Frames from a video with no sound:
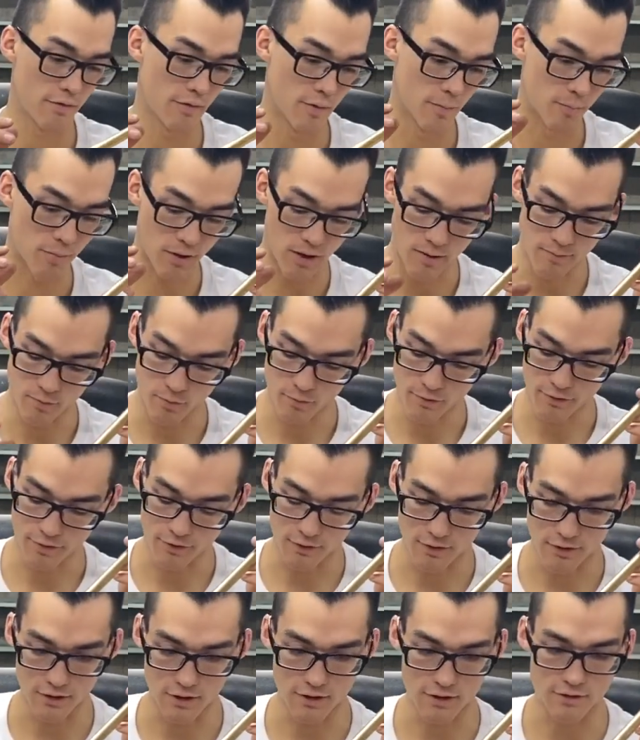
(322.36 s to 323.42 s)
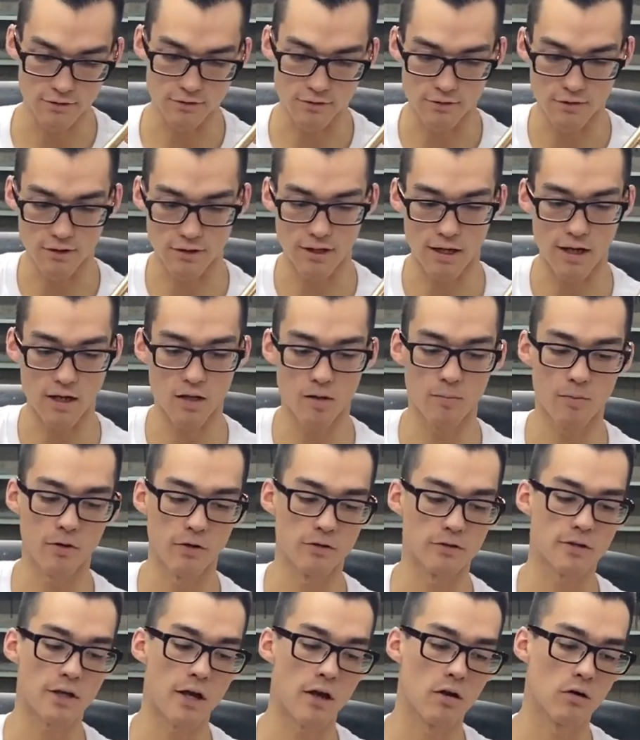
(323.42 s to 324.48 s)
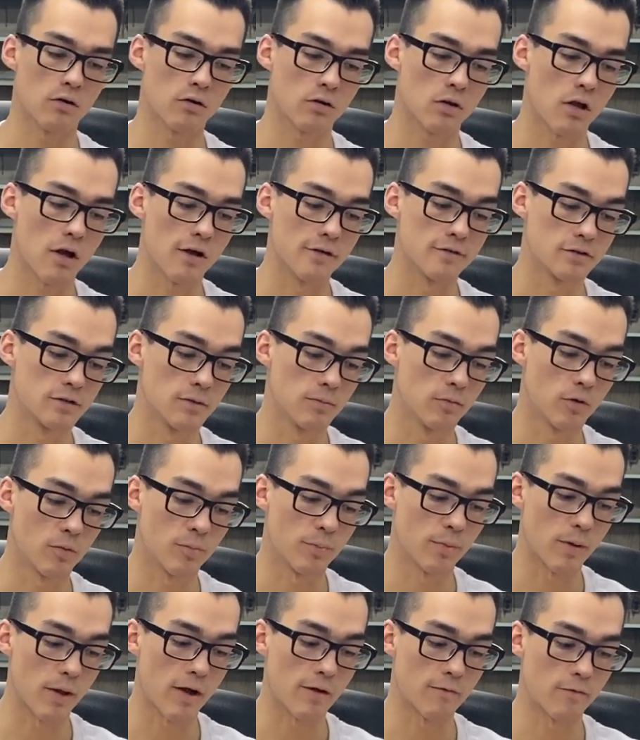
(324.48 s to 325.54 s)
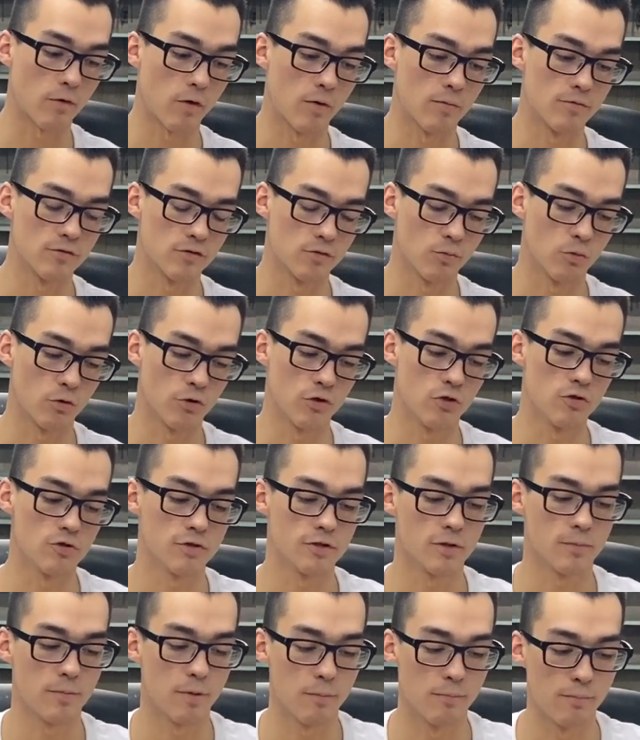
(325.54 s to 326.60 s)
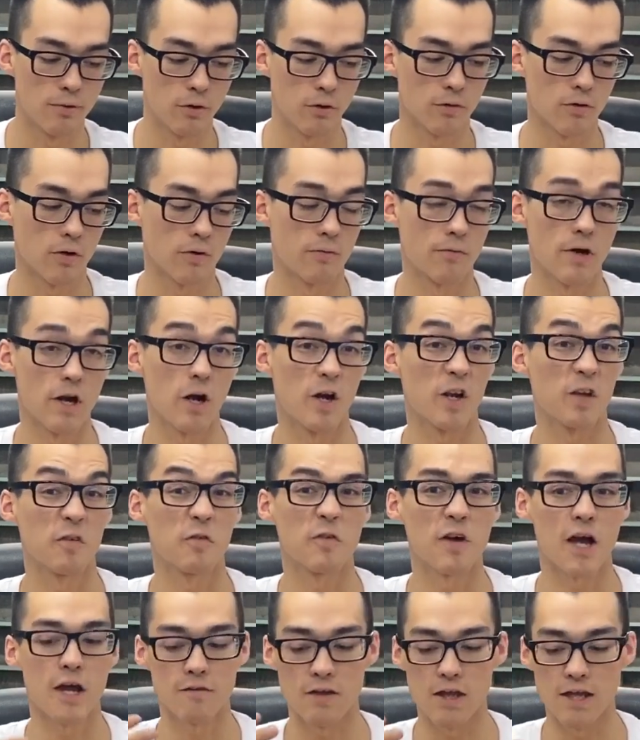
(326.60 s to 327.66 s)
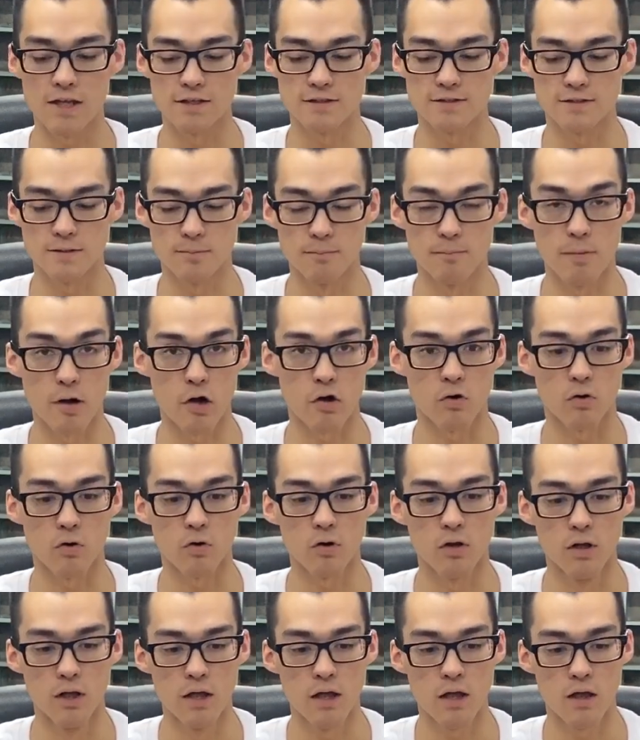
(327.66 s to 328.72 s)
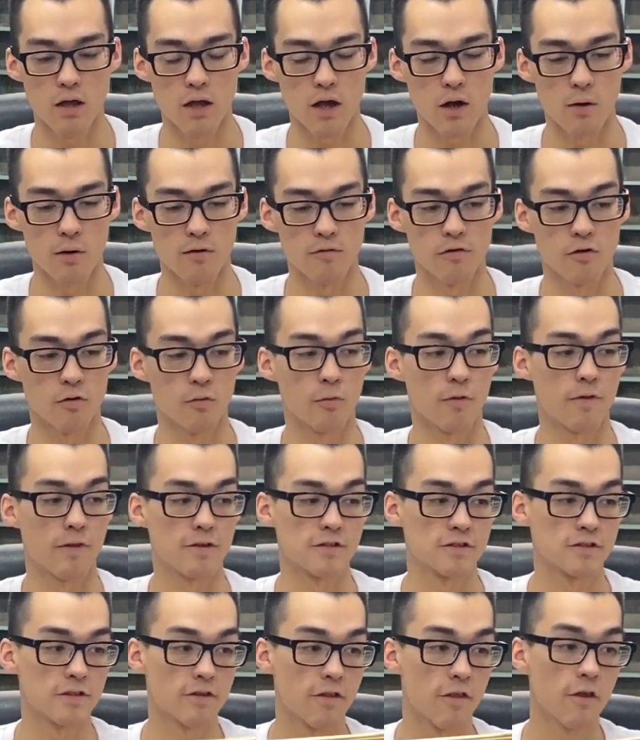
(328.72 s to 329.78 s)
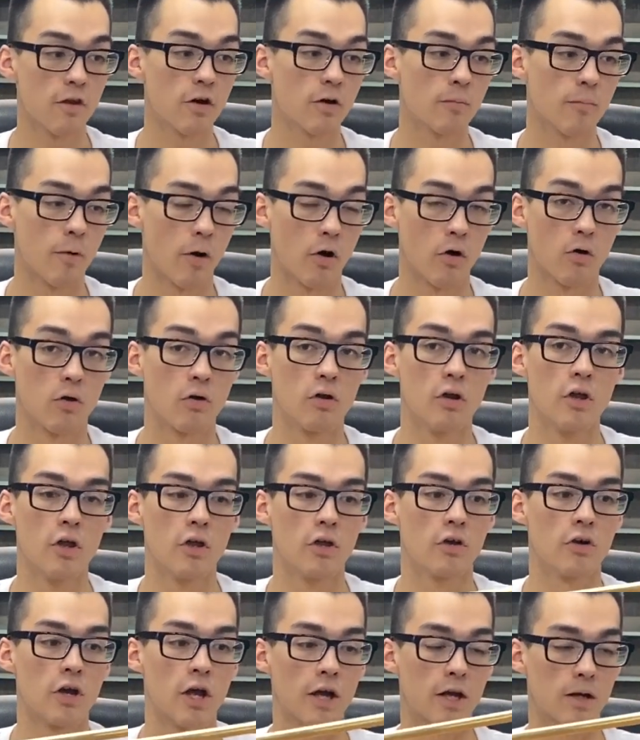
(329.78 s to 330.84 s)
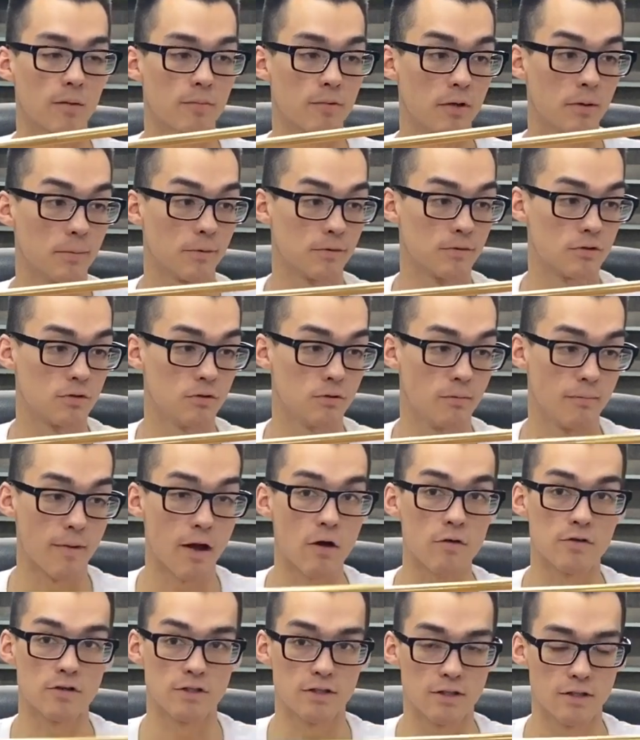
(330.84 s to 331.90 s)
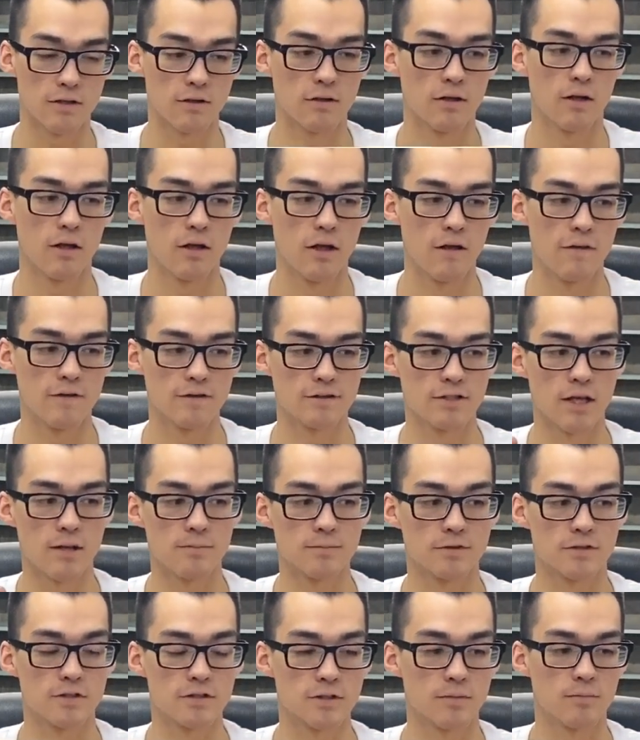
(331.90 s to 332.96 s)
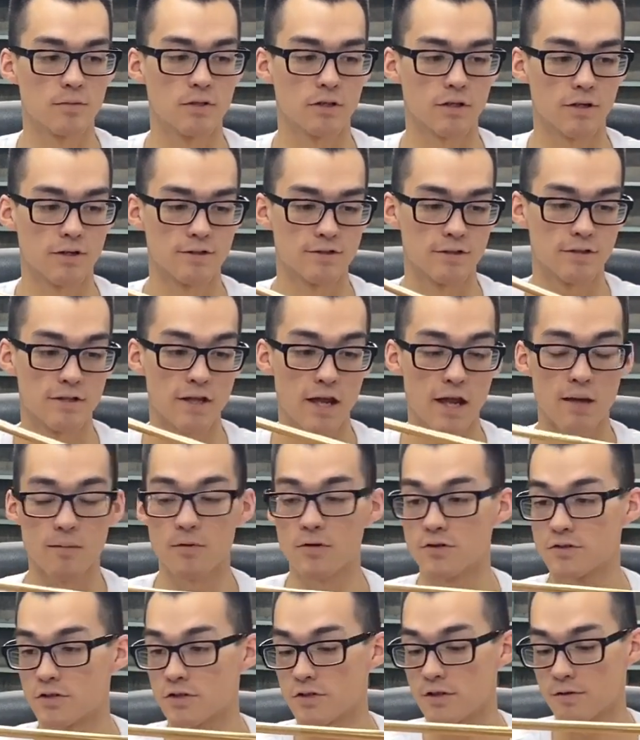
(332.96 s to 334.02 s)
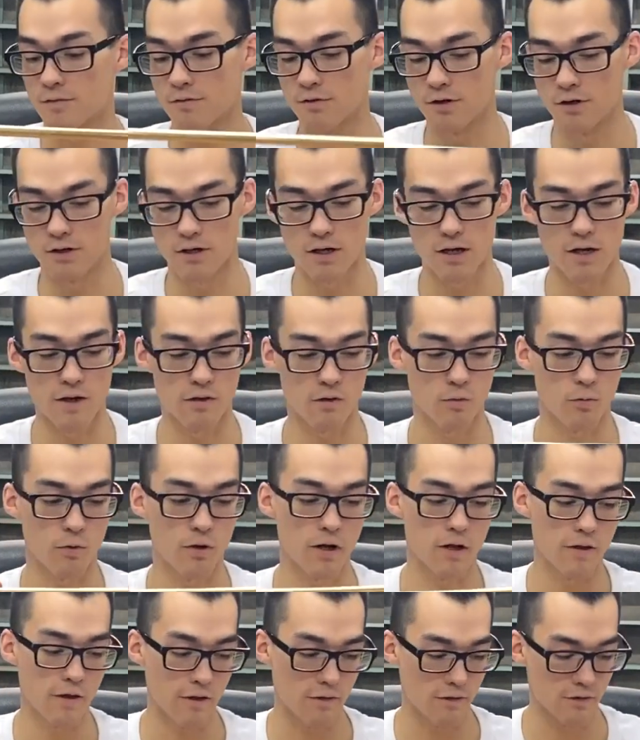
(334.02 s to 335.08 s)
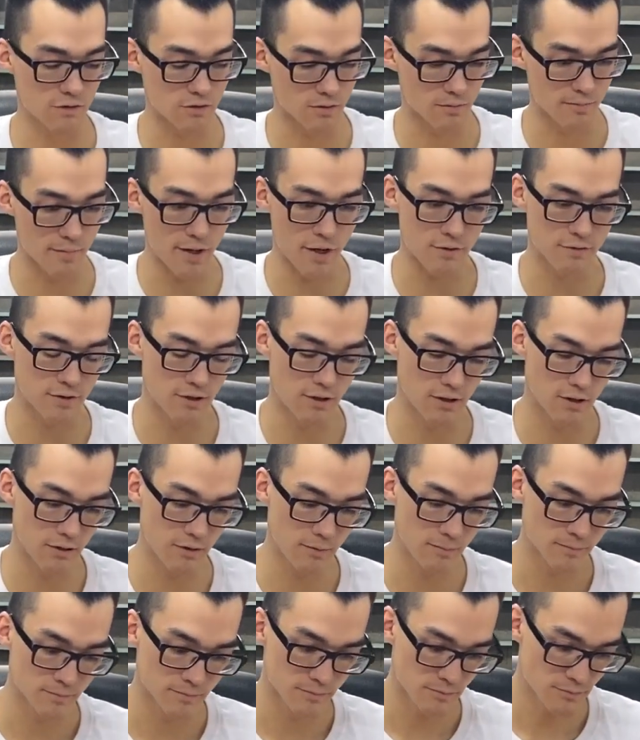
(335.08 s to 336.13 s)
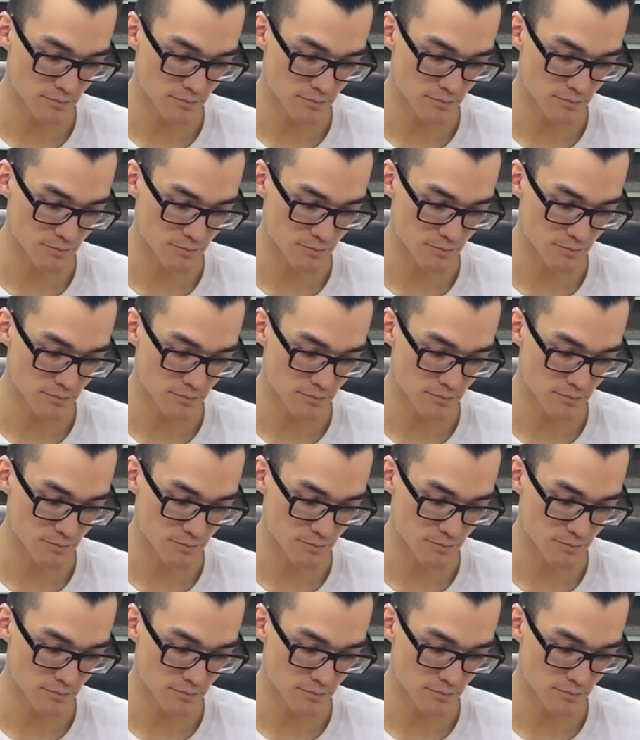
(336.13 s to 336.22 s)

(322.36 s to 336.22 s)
the problem with it is the caliber and town claw and similar platforms will usually be built around a 5/8 barrel. However, with this thinner barrel, you're not going to be able to mount it in the same system because the diameters are different. And the way that these are mounted